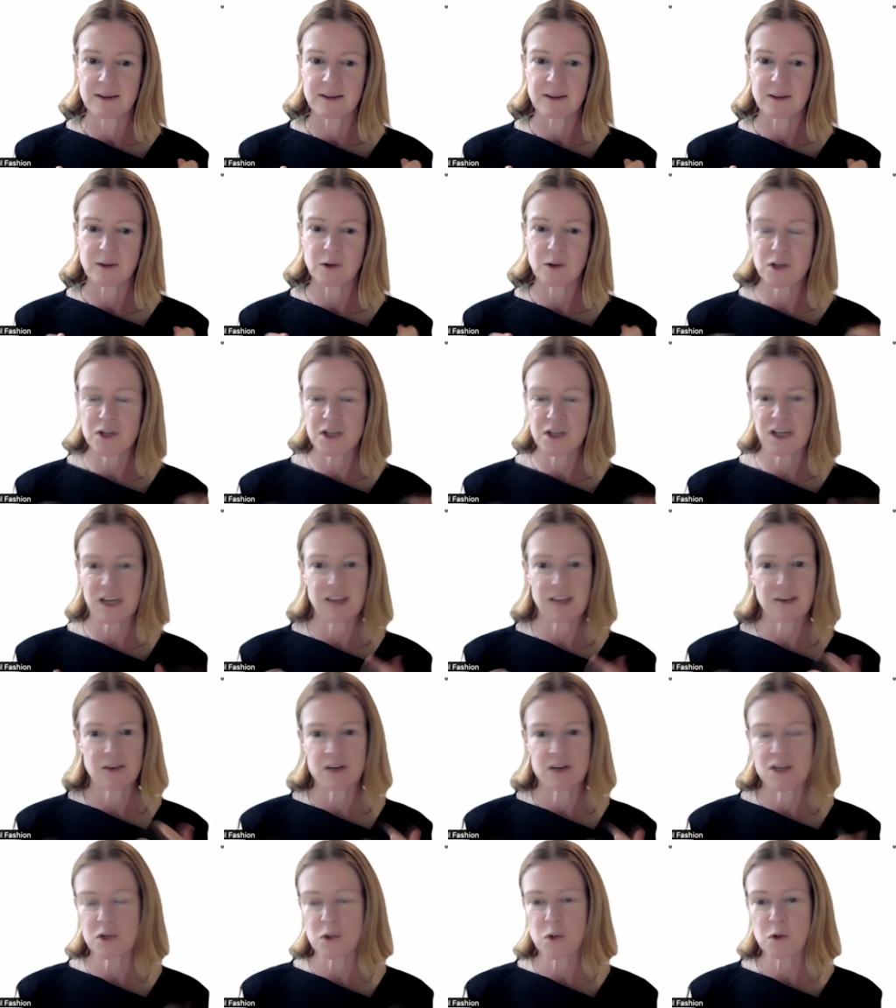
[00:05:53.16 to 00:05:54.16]
got together
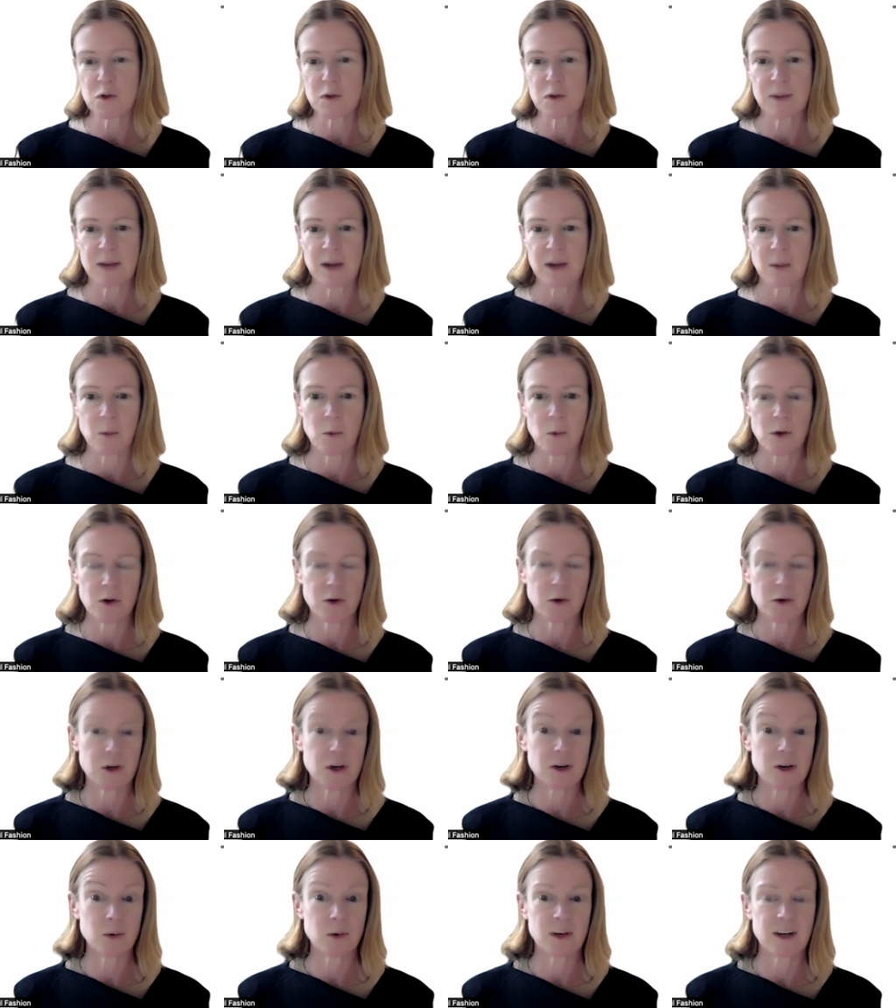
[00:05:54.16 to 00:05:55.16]
and talked about what could
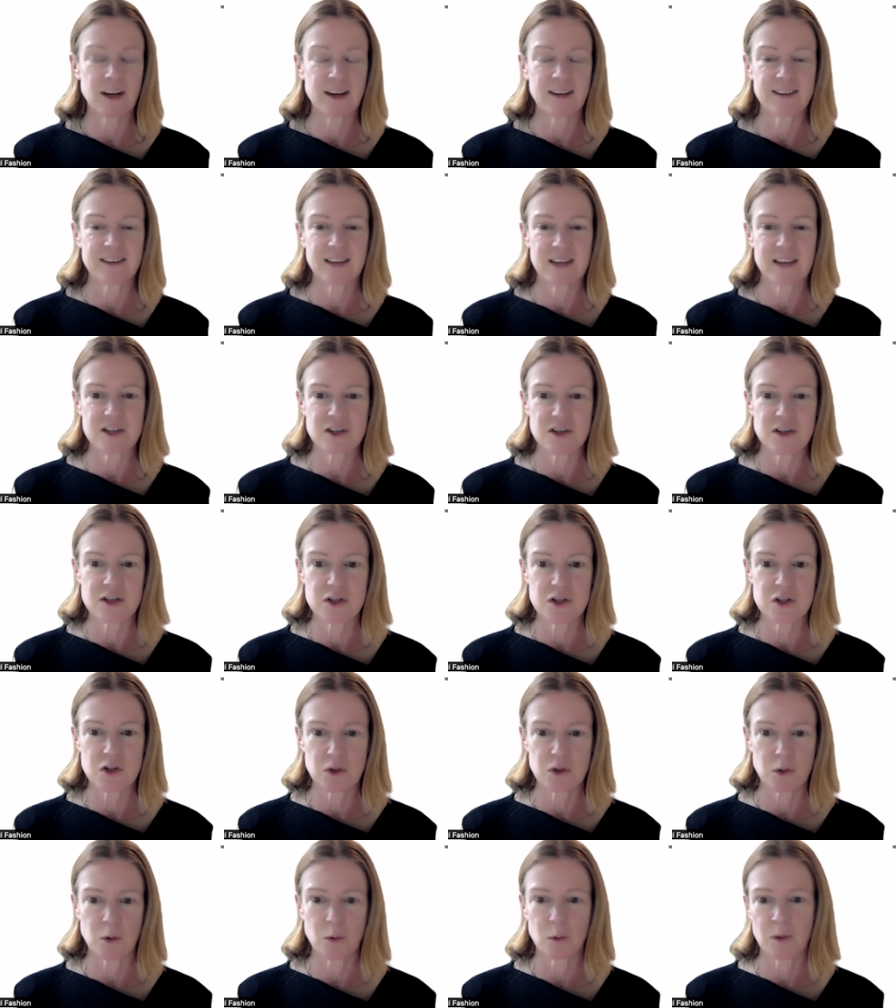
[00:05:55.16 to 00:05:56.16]
an organisation
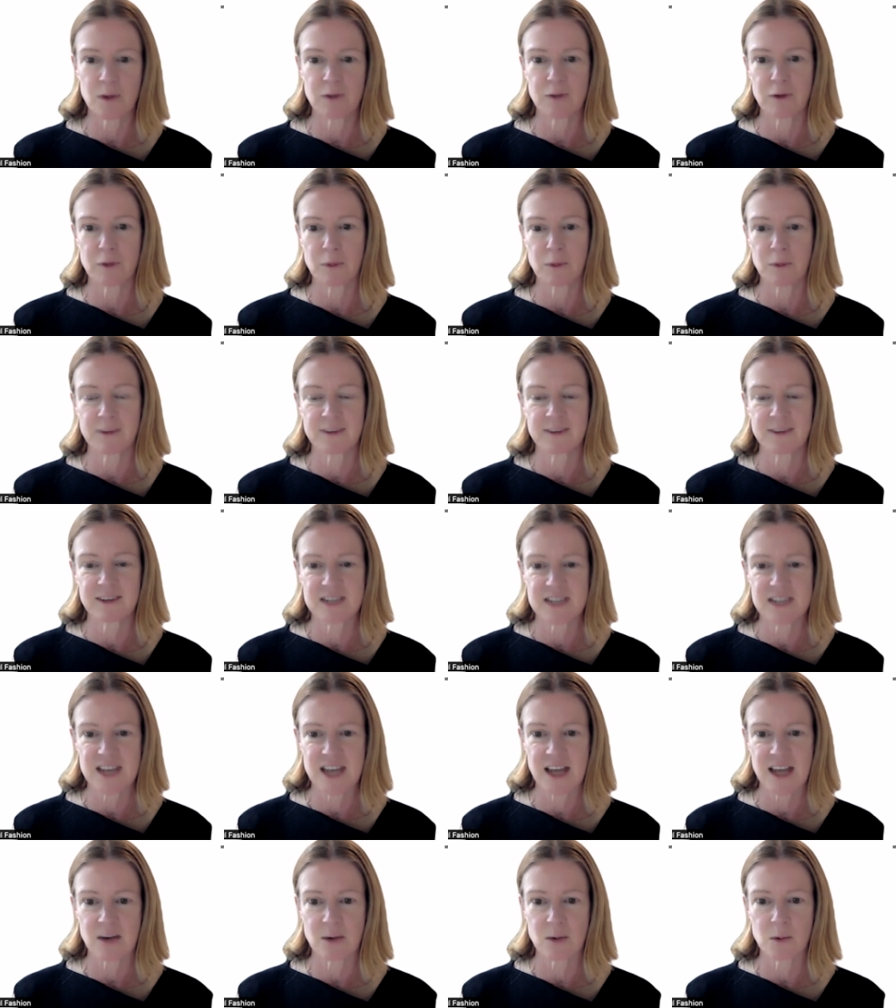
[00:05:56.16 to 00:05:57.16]
do if it was to
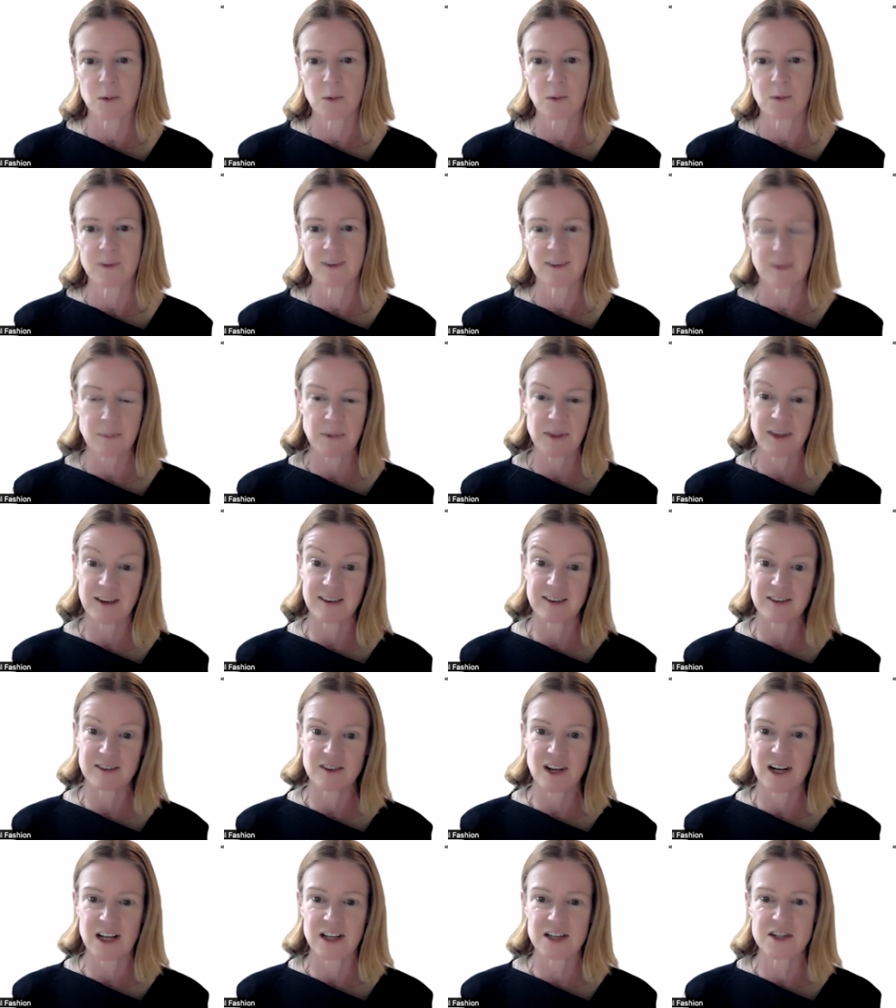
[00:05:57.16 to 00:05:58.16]
tackle some of these
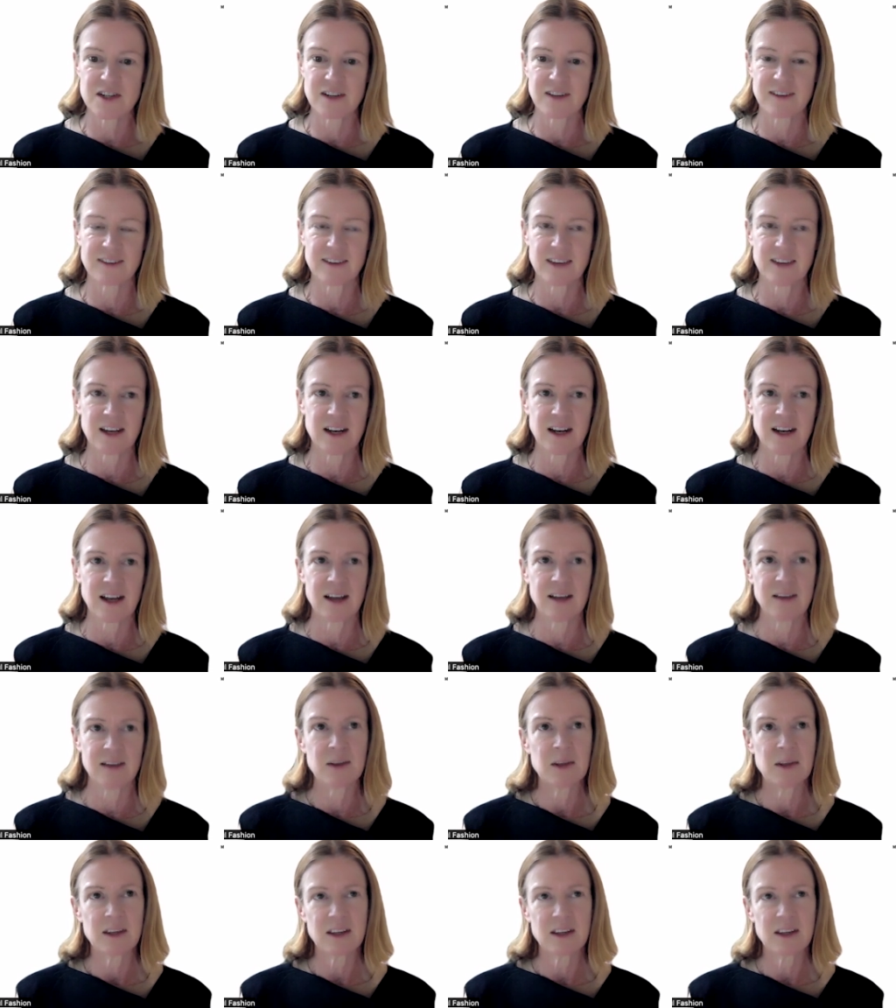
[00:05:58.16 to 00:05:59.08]
challenges in a